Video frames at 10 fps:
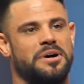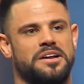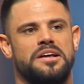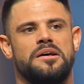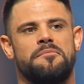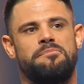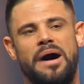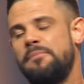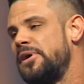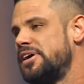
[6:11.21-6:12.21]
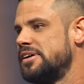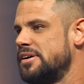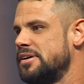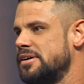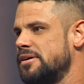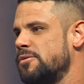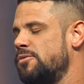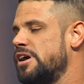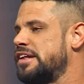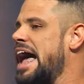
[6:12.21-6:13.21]
But Bubba
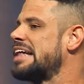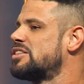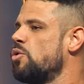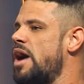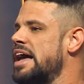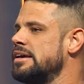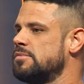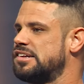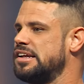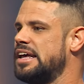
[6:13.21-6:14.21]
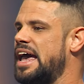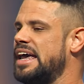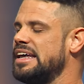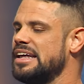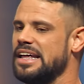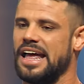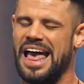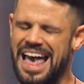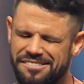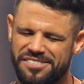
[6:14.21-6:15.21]
was at the Y M C A
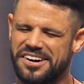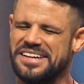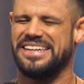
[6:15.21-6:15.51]
every